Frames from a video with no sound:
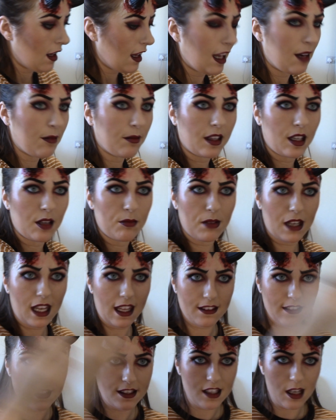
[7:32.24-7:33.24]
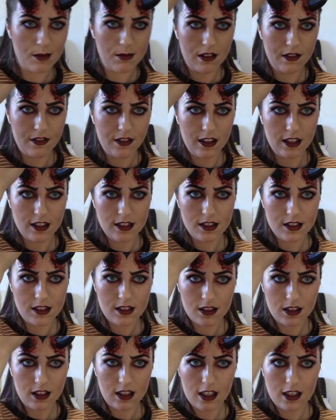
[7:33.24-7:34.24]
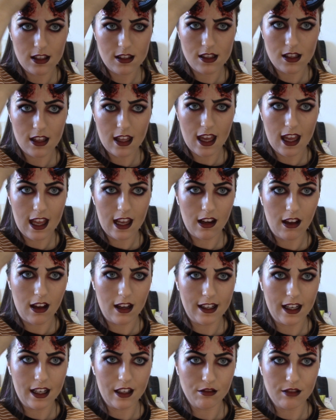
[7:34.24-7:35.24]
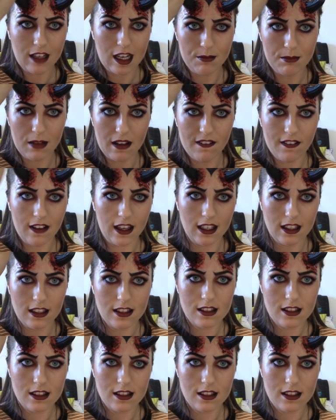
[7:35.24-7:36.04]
I'm going to blend some of this into the hairline and around my face.